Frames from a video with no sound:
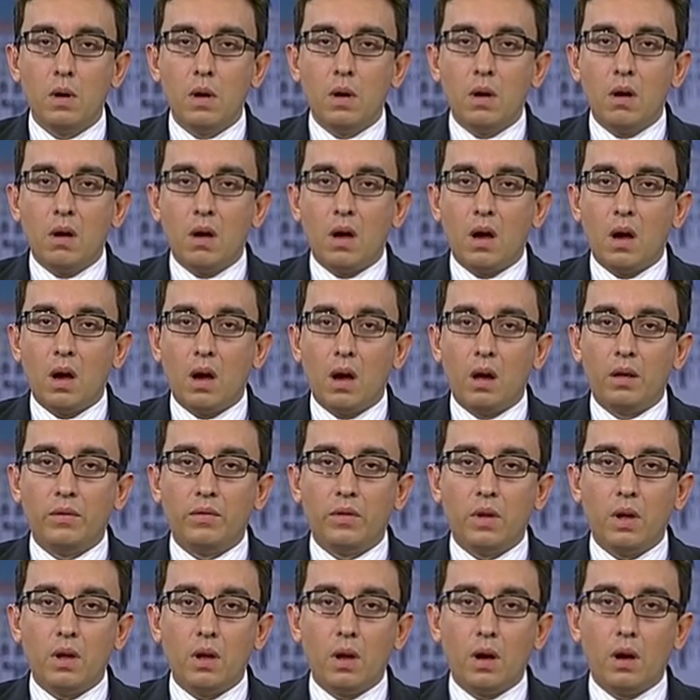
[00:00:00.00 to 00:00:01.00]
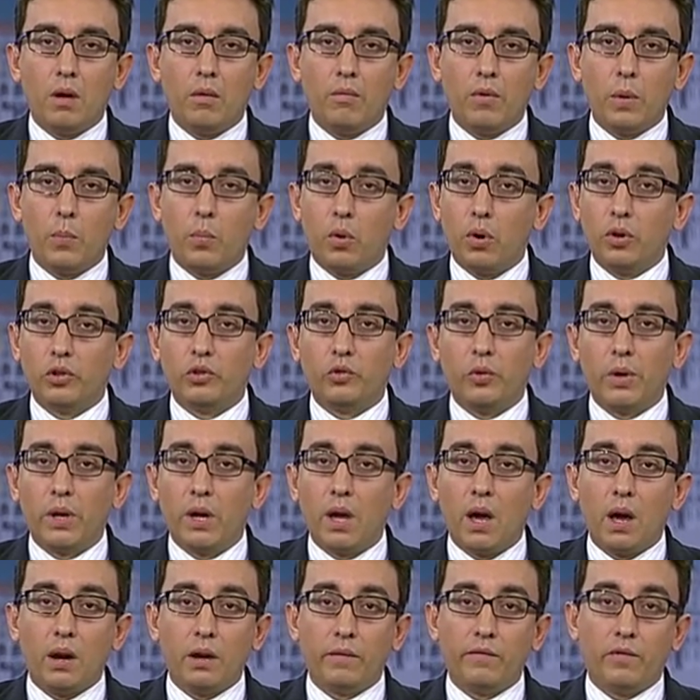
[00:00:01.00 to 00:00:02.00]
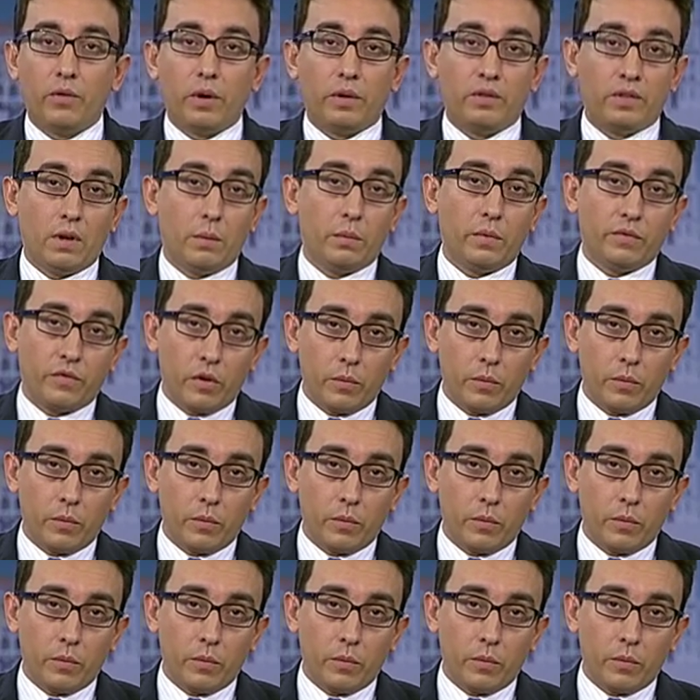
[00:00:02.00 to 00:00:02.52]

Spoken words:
The reports we're getting, for example,